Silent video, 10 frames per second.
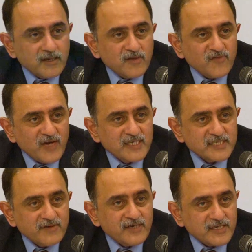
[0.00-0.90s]
5,
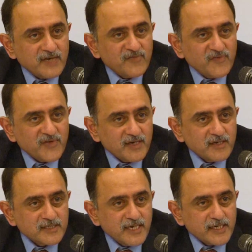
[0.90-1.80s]
7, 10, 15
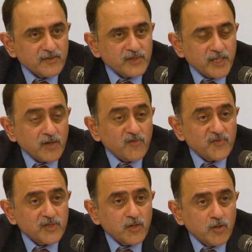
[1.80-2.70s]
years later when they go for
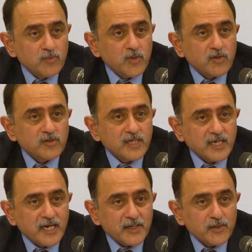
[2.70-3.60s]
their home loan or their
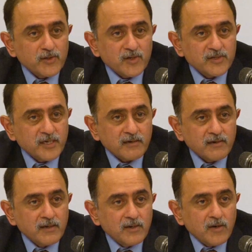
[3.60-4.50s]
car loan or their
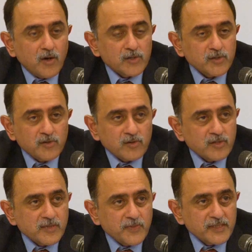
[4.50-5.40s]
auto loan or
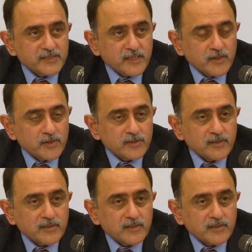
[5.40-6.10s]
their personal loan,